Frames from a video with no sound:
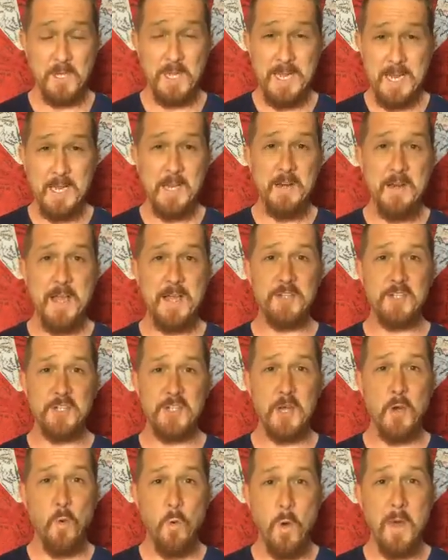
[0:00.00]
in a
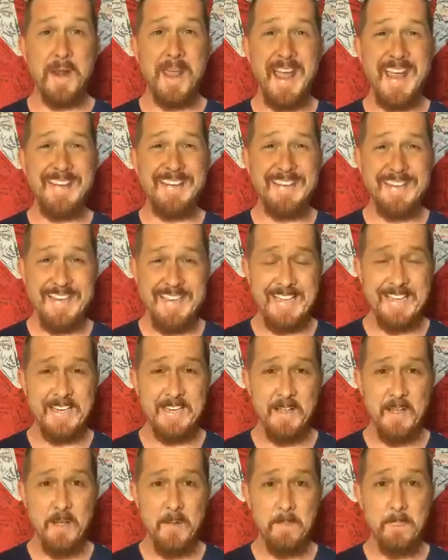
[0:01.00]
nutshell, what I
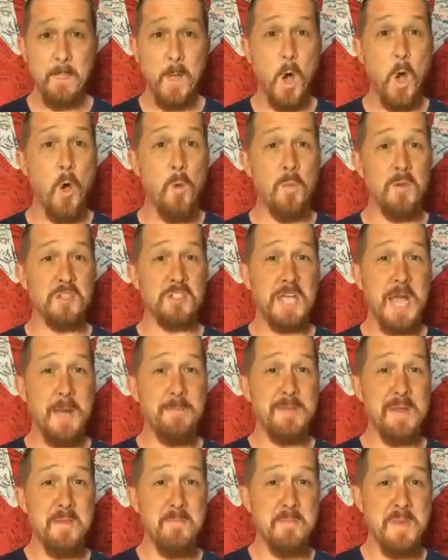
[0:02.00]
did almost
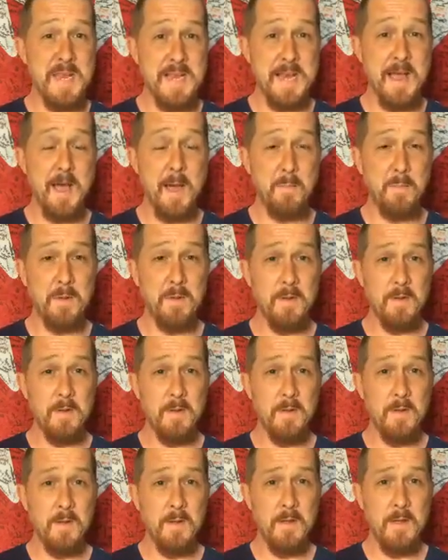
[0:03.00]
got me beat up
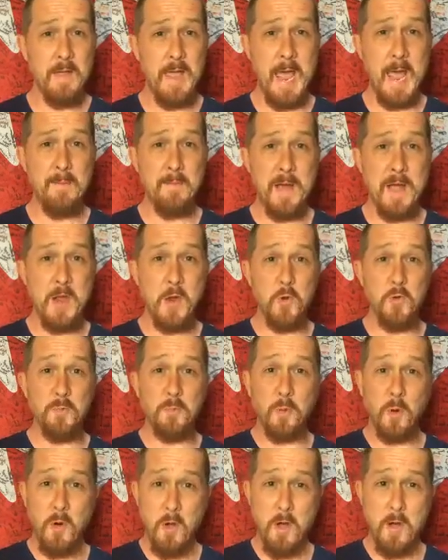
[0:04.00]
at my own
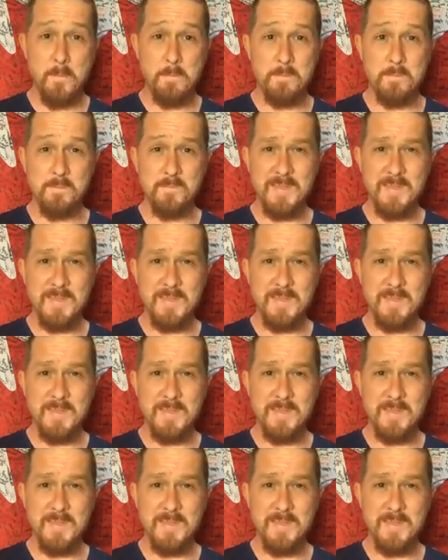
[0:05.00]
prom.